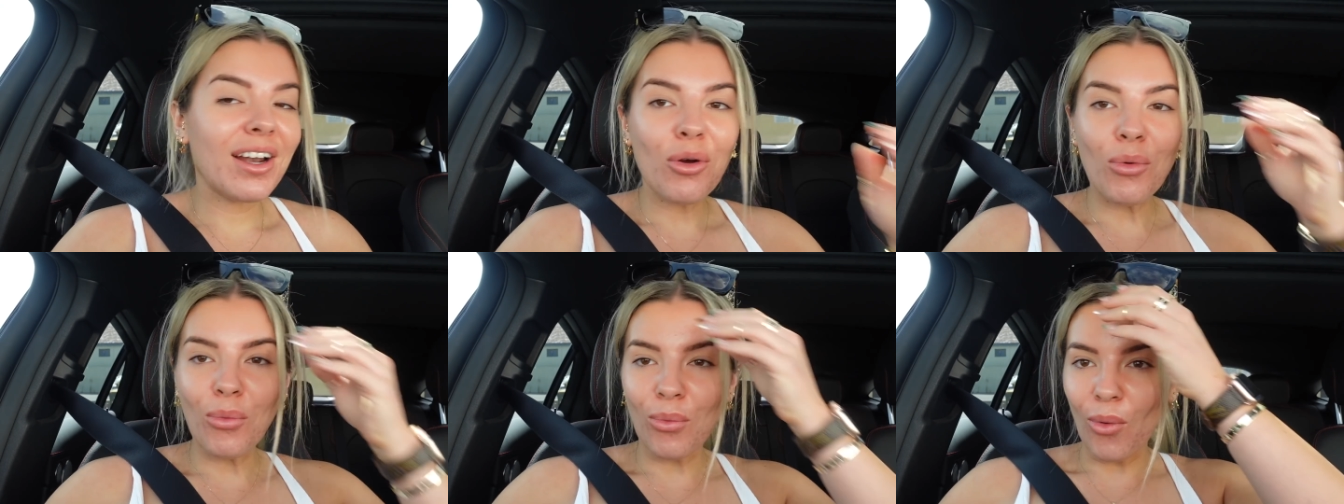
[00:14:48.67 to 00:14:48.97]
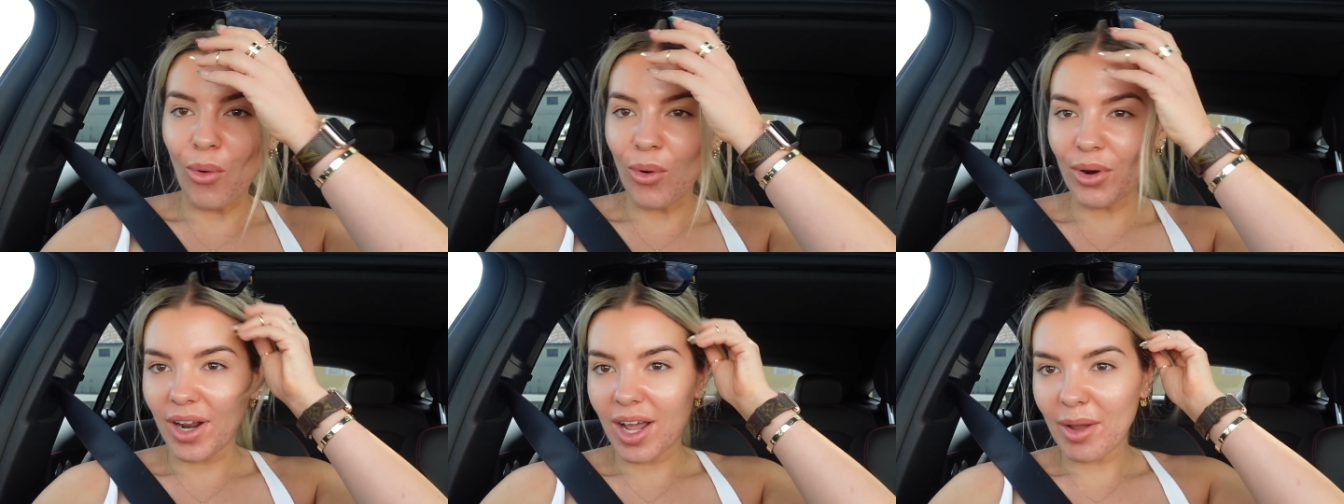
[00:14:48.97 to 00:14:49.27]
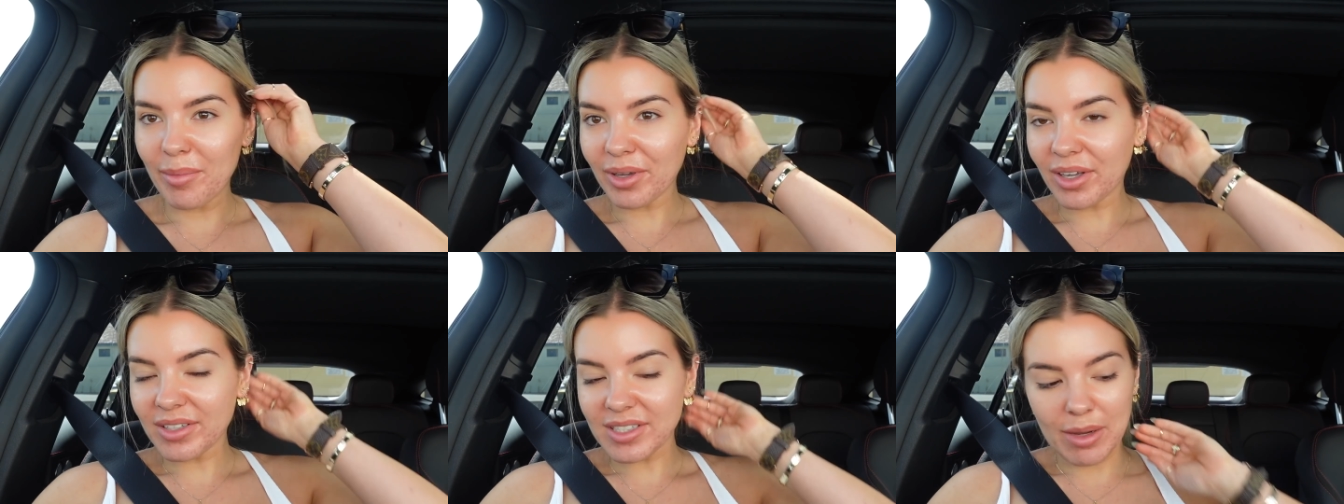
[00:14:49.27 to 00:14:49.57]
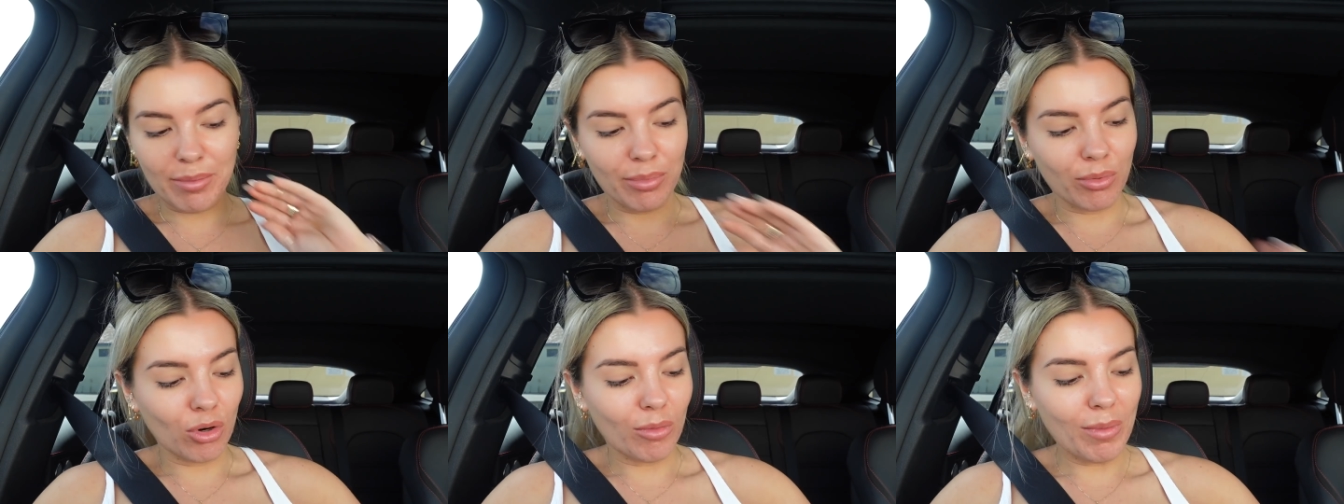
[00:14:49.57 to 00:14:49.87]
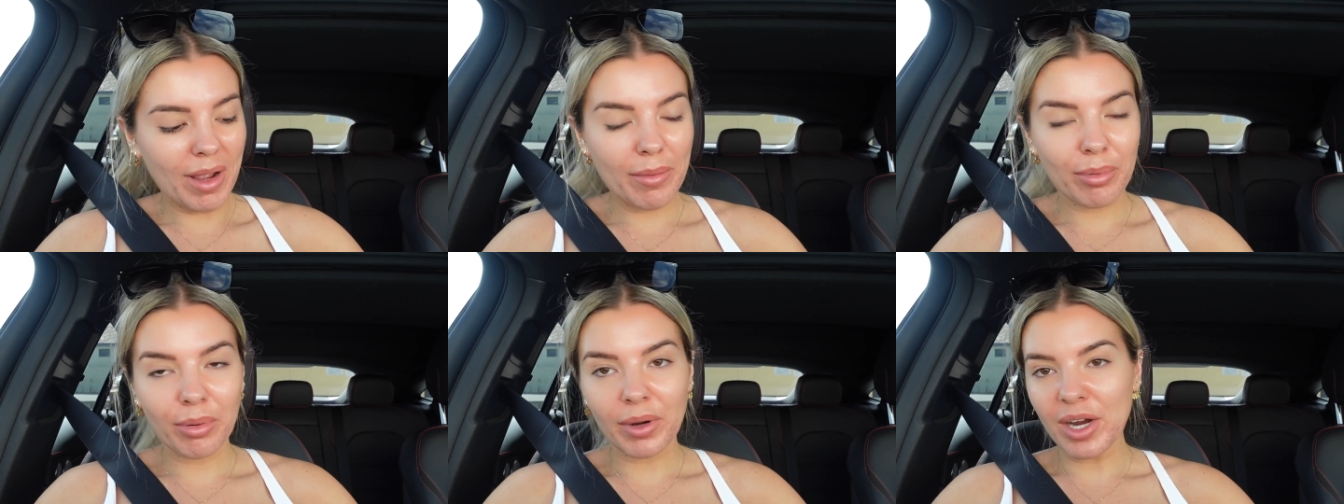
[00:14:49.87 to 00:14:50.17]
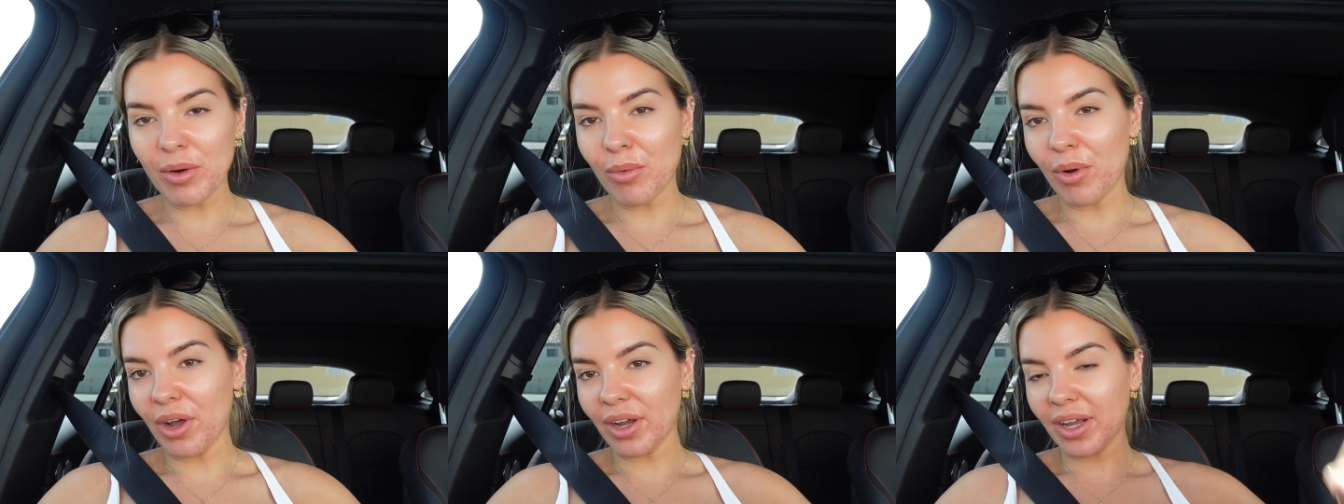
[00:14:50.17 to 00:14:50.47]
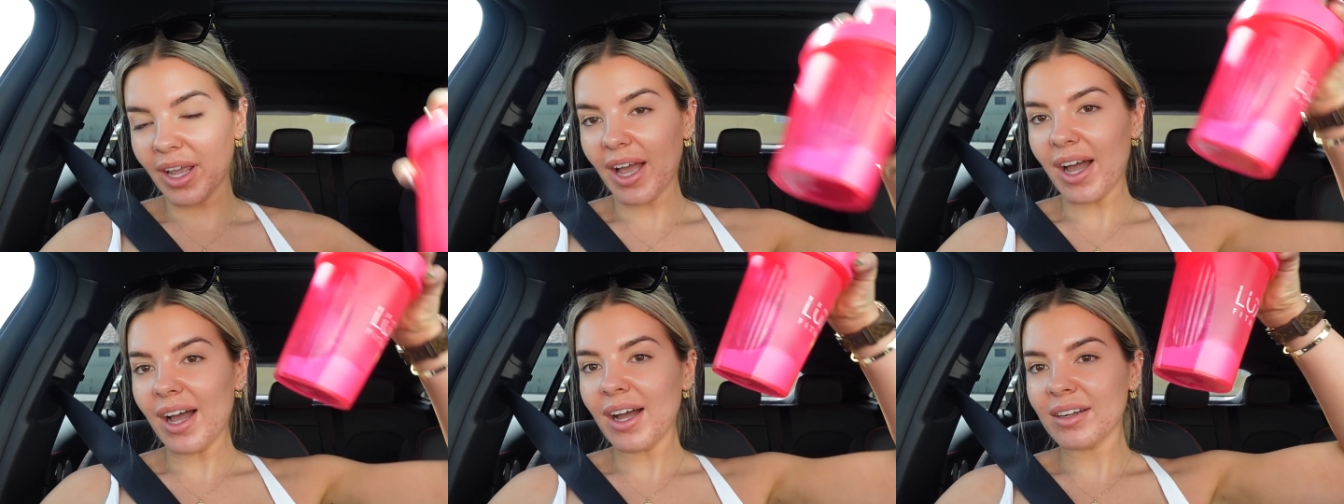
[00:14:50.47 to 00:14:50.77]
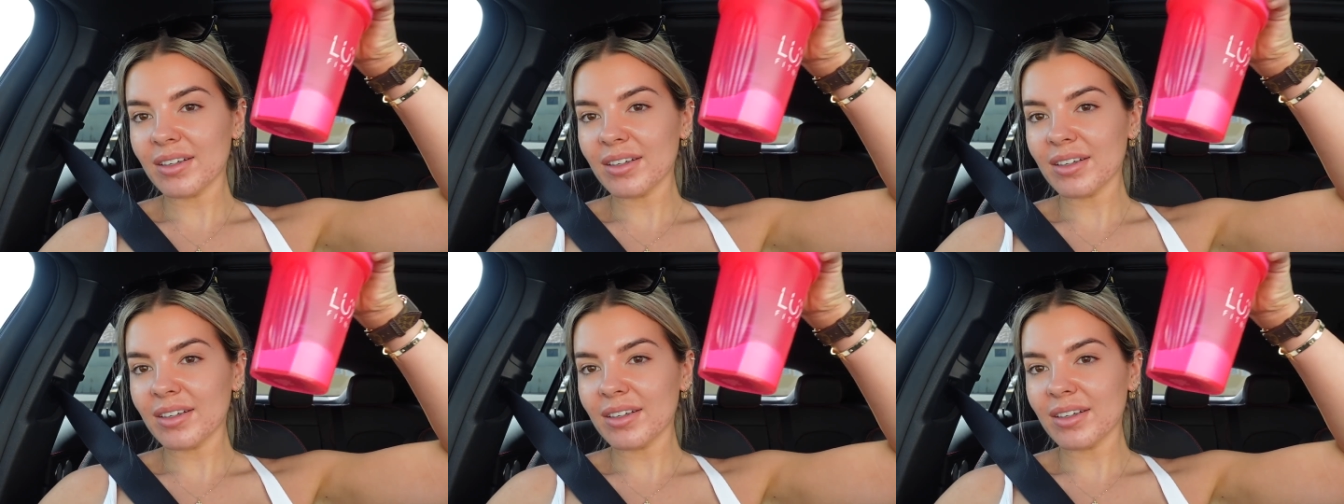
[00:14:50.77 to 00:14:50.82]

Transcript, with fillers: a water because I brought my pre-workout